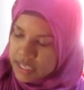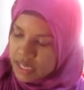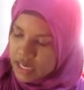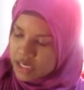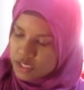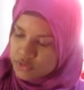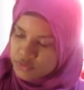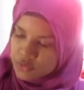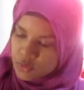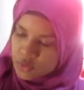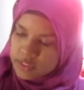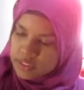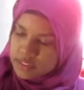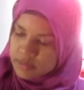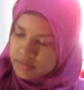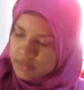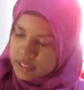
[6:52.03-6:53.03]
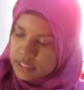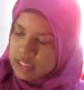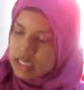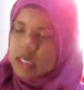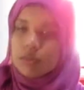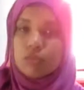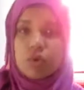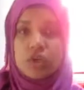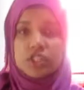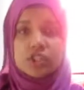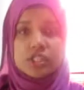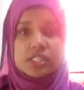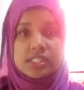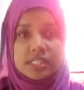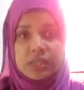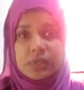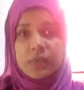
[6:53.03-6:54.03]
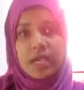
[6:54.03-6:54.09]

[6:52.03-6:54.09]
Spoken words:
And of course, to make it a little more interesting,